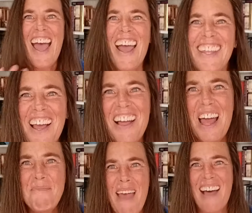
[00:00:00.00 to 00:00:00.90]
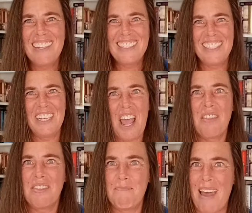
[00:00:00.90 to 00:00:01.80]
Hi y'all, I'm Allison.
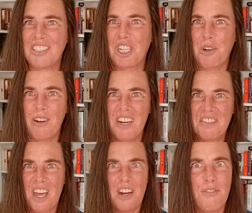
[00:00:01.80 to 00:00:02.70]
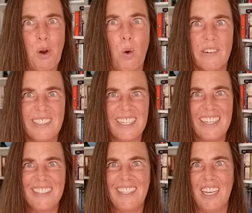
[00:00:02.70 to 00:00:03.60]
The Magical Readathon, of course,
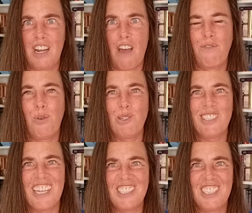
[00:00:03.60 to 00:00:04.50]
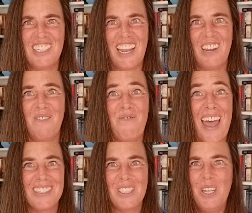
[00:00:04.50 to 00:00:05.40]
is in full session. In
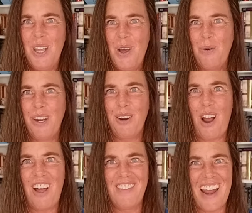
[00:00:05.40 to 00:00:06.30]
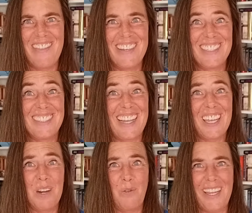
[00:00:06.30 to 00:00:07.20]
fact, we are on the
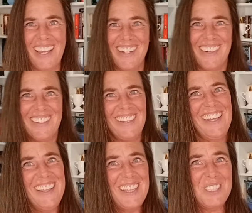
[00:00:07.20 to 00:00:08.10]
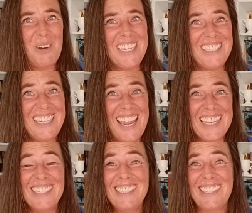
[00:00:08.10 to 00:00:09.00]
second weekend. That's right, today
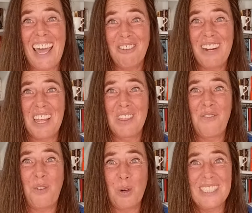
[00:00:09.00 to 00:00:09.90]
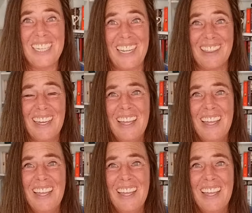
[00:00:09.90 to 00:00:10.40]
is Saturday the 14th.